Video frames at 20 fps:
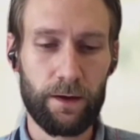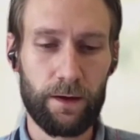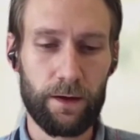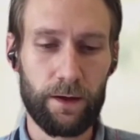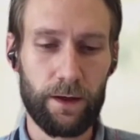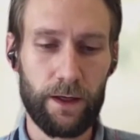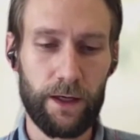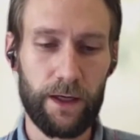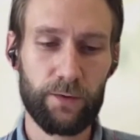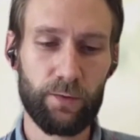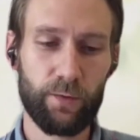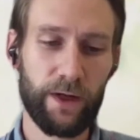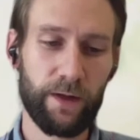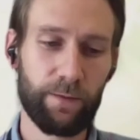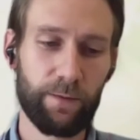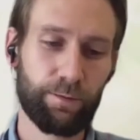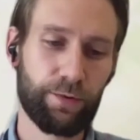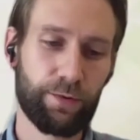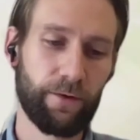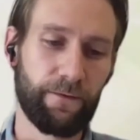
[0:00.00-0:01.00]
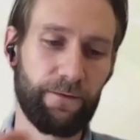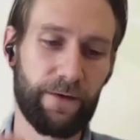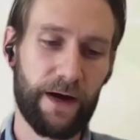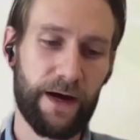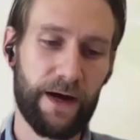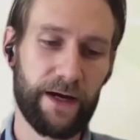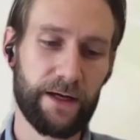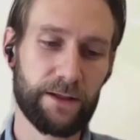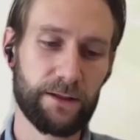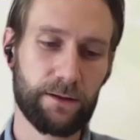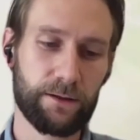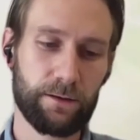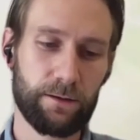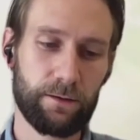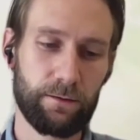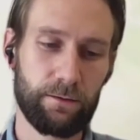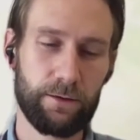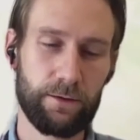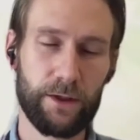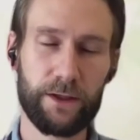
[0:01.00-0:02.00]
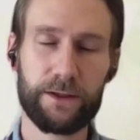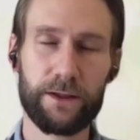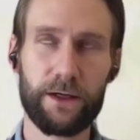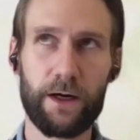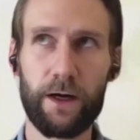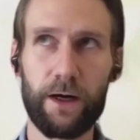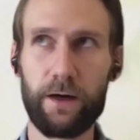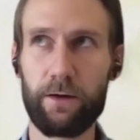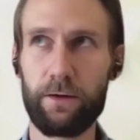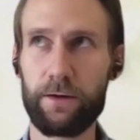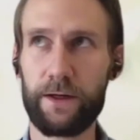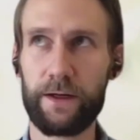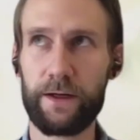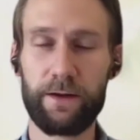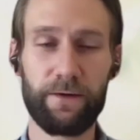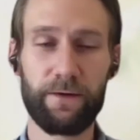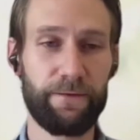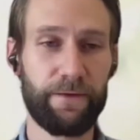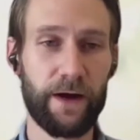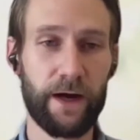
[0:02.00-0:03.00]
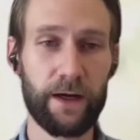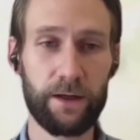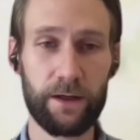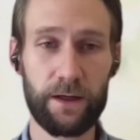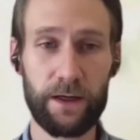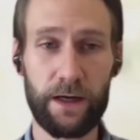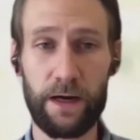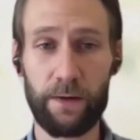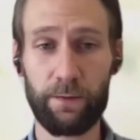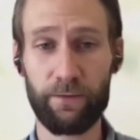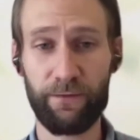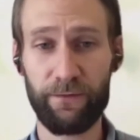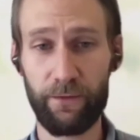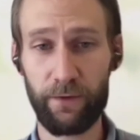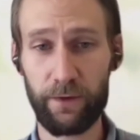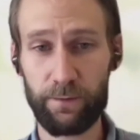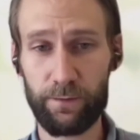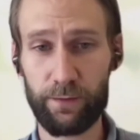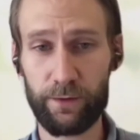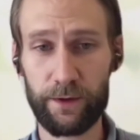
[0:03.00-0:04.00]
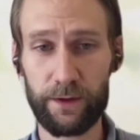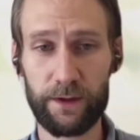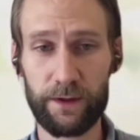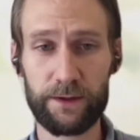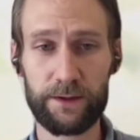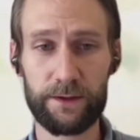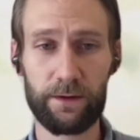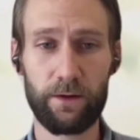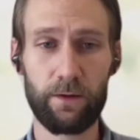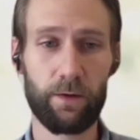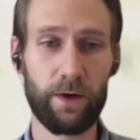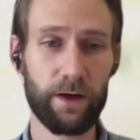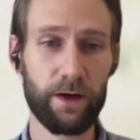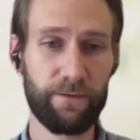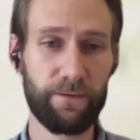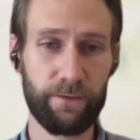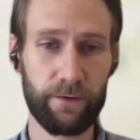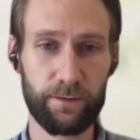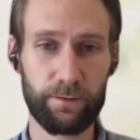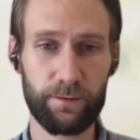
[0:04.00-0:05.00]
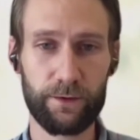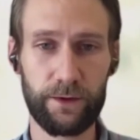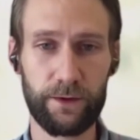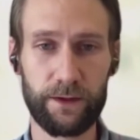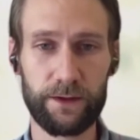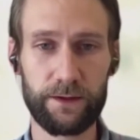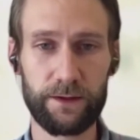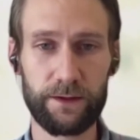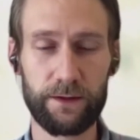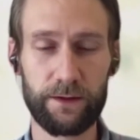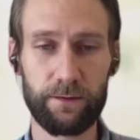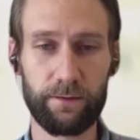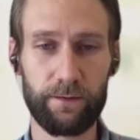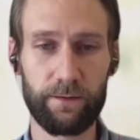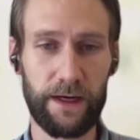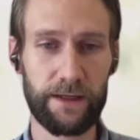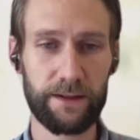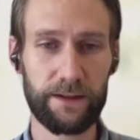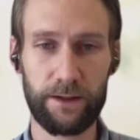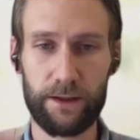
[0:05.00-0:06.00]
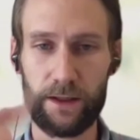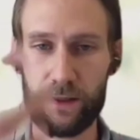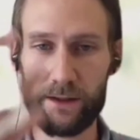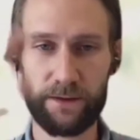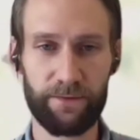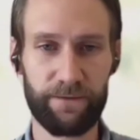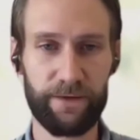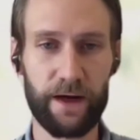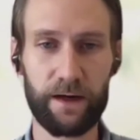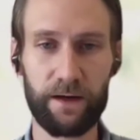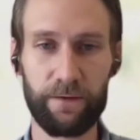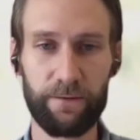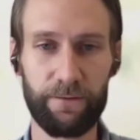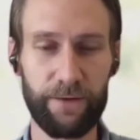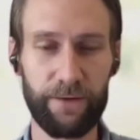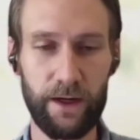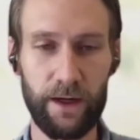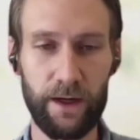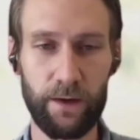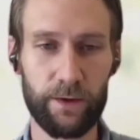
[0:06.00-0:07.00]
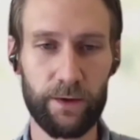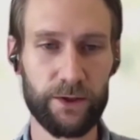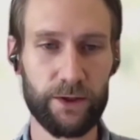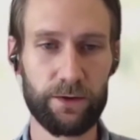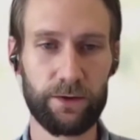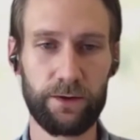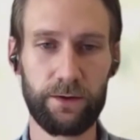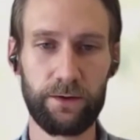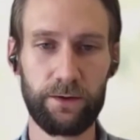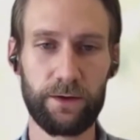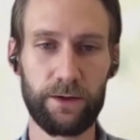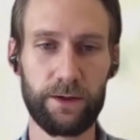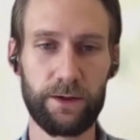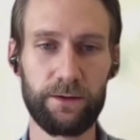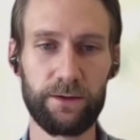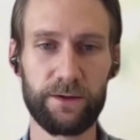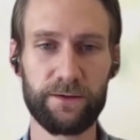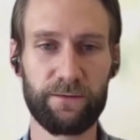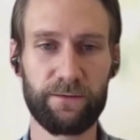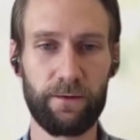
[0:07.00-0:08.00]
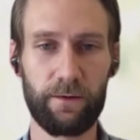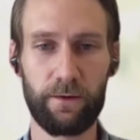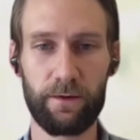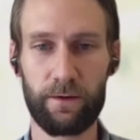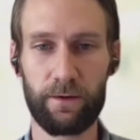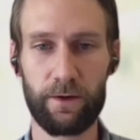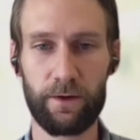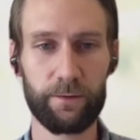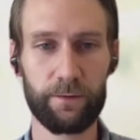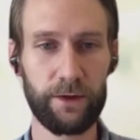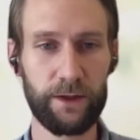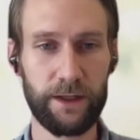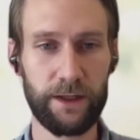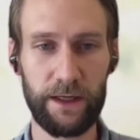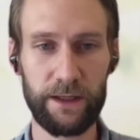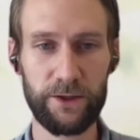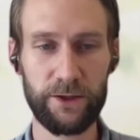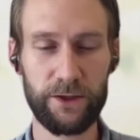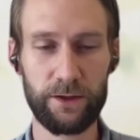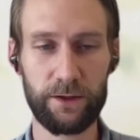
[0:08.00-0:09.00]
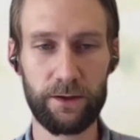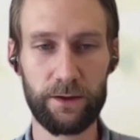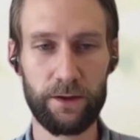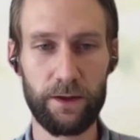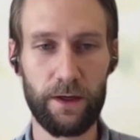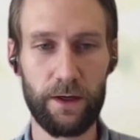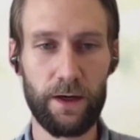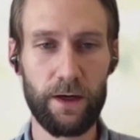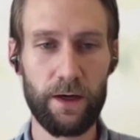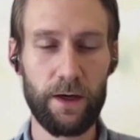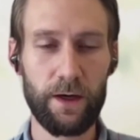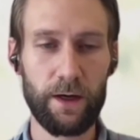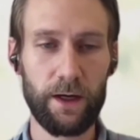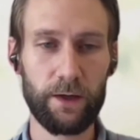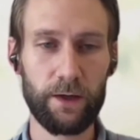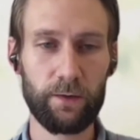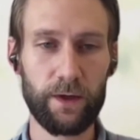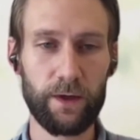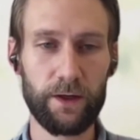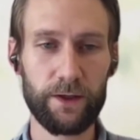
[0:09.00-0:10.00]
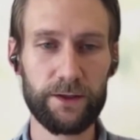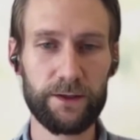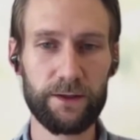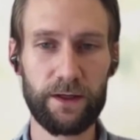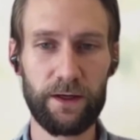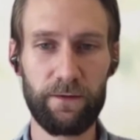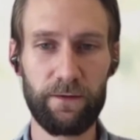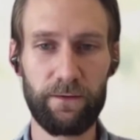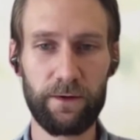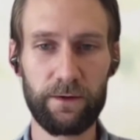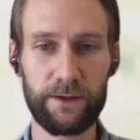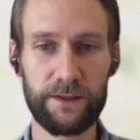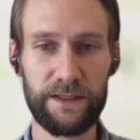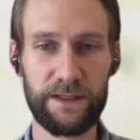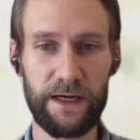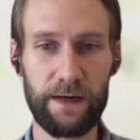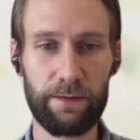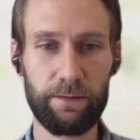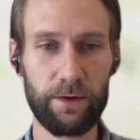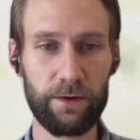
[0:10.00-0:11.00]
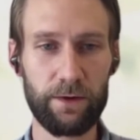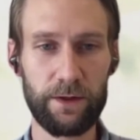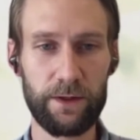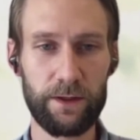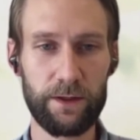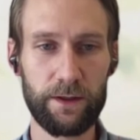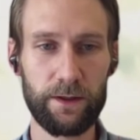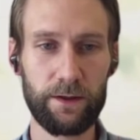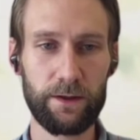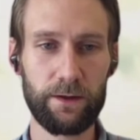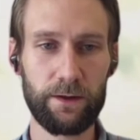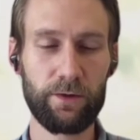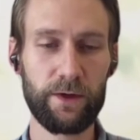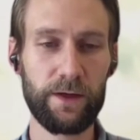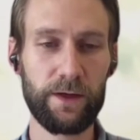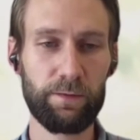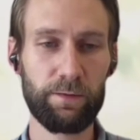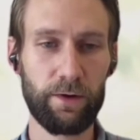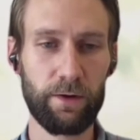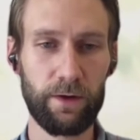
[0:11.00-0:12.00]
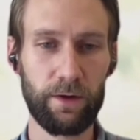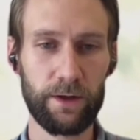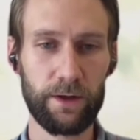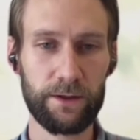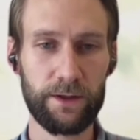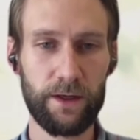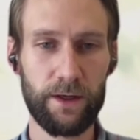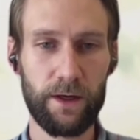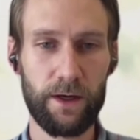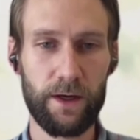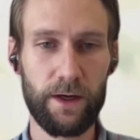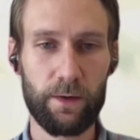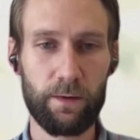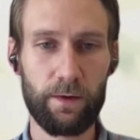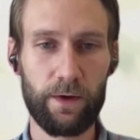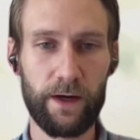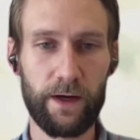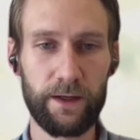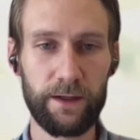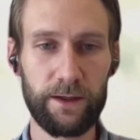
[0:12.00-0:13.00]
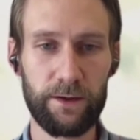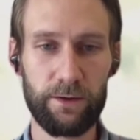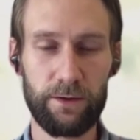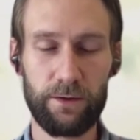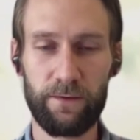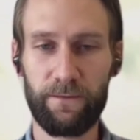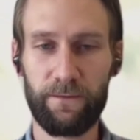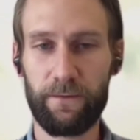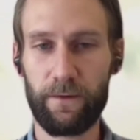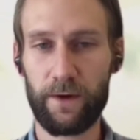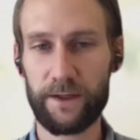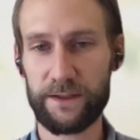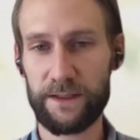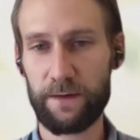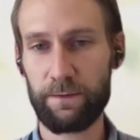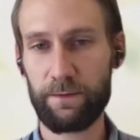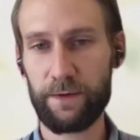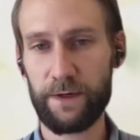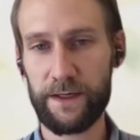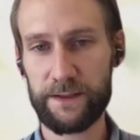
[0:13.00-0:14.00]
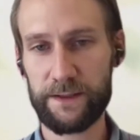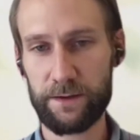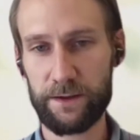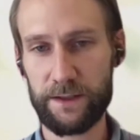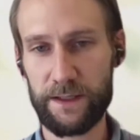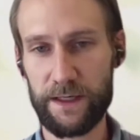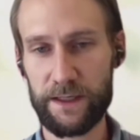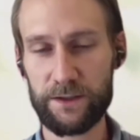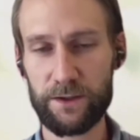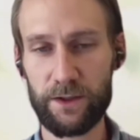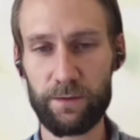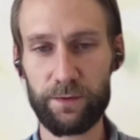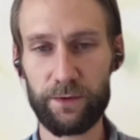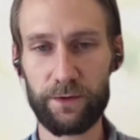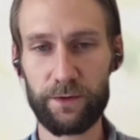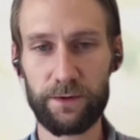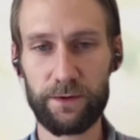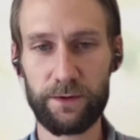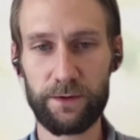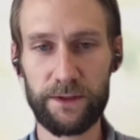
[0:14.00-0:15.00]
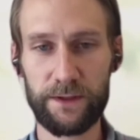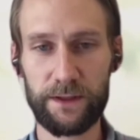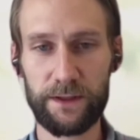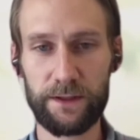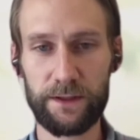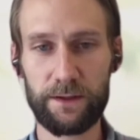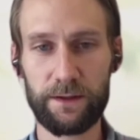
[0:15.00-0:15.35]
it will provide not only the final carbon footprint or water footprint as a final figure, which you could use for communication. It will also give you a summary, a report, where you, for example, as a textile producer,